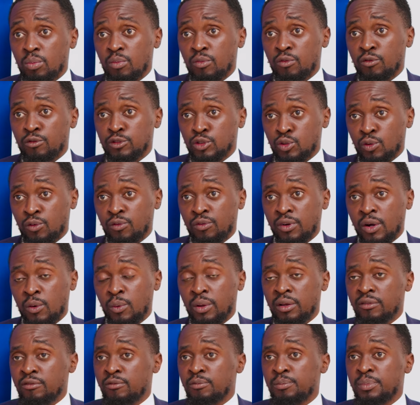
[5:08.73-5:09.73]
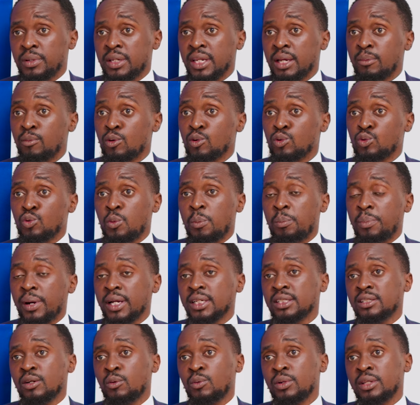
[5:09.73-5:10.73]
so far we've been able to
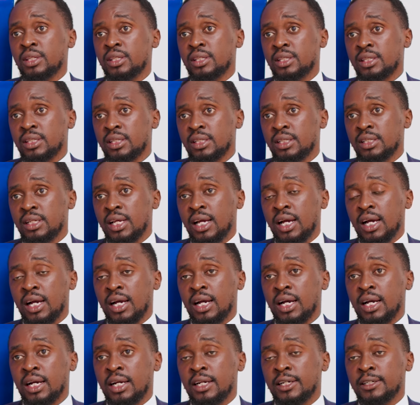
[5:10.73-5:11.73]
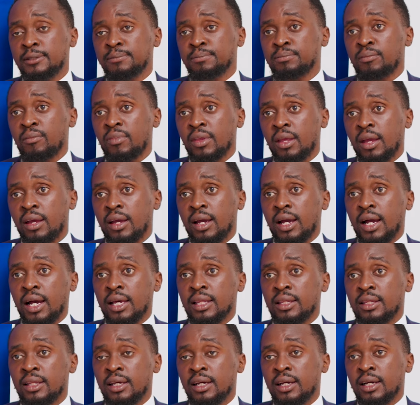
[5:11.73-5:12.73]
partner with
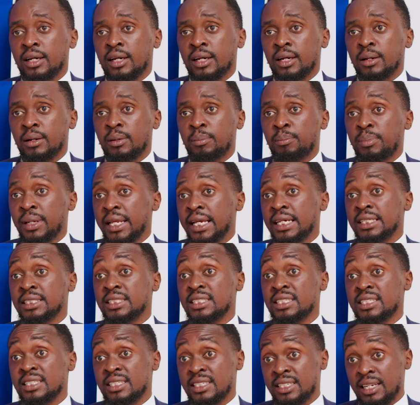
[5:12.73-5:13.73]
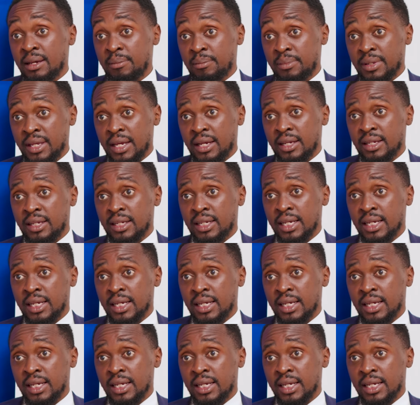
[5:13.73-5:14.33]
other players in Zambia.